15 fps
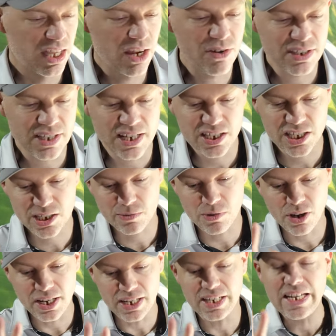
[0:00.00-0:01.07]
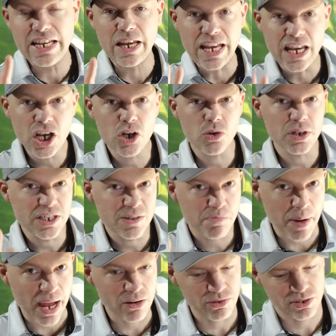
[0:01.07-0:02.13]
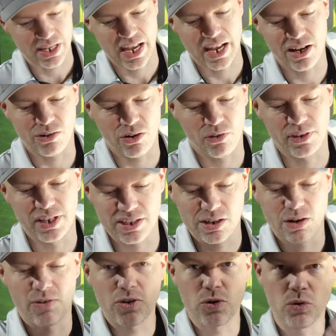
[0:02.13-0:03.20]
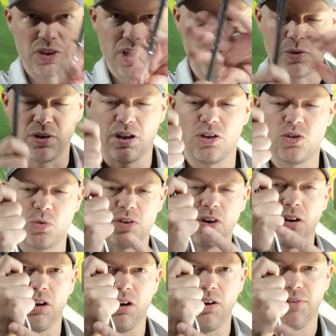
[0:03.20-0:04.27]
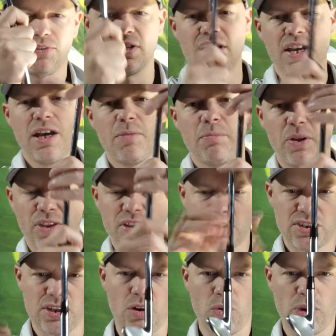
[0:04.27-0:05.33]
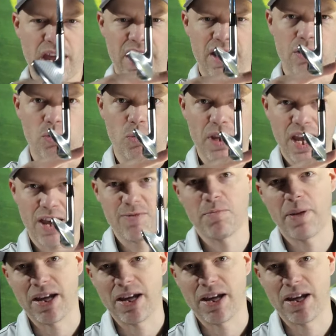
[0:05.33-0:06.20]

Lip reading: There is a slightly increased bounce angle on this. So of course, everyone knows we've got loft, but the sole angle, we have